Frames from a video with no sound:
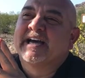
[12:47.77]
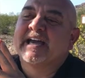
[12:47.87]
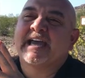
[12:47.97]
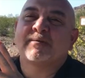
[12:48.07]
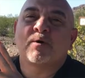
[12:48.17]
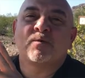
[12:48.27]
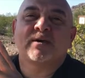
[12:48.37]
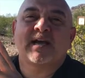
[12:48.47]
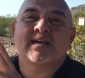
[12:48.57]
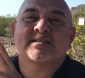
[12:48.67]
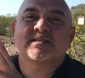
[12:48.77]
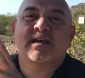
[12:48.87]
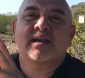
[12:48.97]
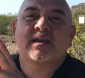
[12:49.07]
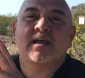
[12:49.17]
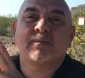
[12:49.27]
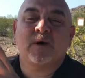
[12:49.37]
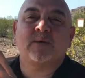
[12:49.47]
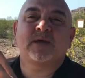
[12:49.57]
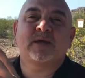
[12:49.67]
he came home one day and said, "Hey,
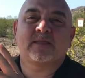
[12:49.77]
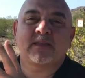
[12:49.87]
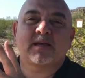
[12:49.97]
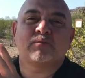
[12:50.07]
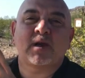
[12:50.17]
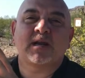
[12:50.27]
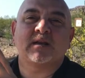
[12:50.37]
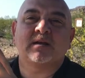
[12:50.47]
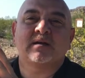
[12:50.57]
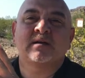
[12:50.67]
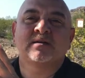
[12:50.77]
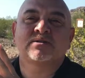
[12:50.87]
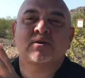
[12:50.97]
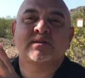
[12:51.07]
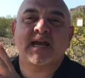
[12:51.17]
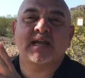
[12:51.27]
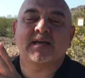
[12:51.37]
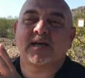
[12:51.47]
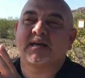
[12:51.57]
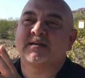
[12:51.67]
Bobby, I think I'm ready to start
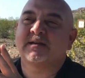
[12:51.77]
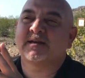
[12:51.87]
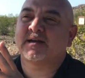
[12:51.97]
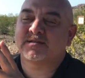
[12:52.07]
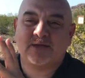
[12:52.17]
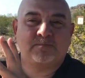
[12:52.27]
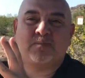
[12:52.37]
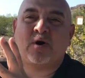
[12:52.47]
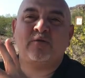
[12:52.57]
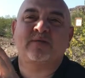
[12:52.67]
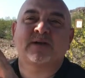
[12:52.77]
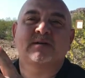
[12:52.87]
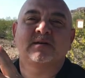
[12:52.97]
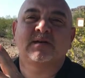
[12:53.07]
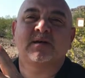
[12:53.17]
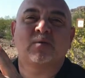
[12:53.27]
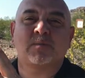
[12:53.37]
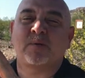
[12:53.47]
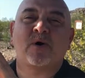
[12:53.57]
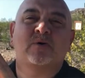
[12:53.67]
dating again." And I said, "Perfect.
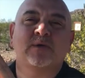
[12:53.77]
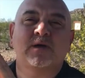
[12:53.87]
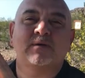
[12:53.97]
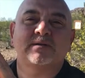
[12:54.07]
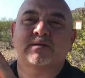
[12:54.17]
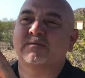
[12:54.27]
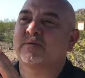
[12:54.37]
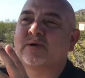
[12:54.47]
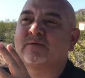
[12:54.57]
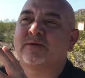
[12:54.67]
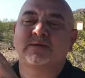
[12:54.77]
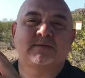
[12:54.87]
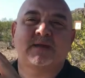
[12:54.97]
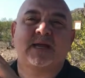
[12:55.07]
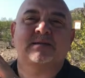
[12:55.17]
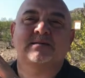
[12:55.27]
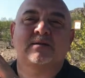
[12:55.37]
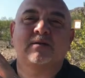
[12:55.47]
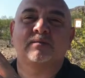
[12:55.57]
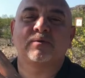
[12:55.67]
What bar are we going to? What dance
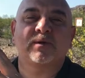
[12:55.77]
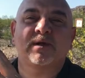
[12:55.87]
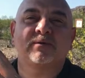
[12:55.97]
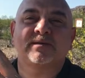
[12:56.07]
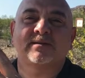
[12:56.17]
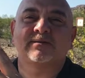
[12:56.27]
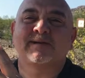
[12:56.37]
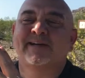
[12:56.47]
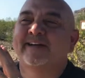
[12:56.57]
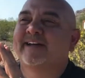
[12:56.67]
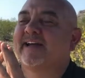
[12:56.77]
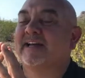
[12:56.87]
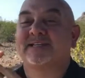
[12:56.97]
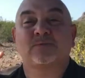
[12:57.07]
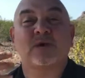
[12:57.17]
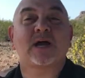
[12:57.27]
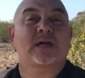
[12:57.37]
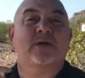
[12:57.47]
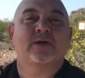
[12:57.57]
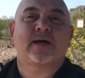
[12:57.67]
club are we going to?" And he said, "We're not
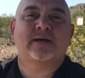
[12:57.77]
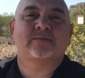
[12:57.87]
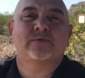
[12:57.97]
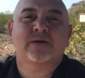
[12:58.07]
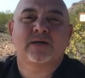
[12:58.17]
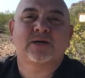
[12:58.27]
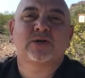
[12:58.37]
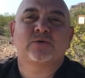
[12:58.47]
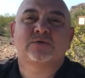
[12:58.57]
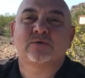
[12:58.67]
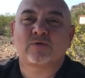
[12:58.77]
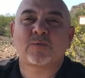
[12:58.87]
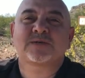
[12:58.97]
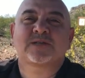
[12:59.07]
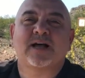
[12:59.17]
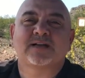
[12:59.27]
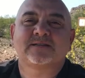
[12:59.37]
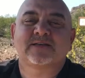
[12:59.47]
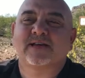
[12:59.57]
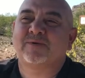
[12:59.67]
going to go to that. We're going to go to aerobics
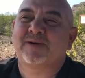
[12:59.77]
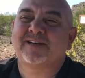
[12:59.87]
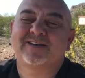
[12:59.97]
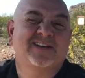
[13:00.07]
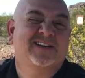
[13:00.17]
class." And I went,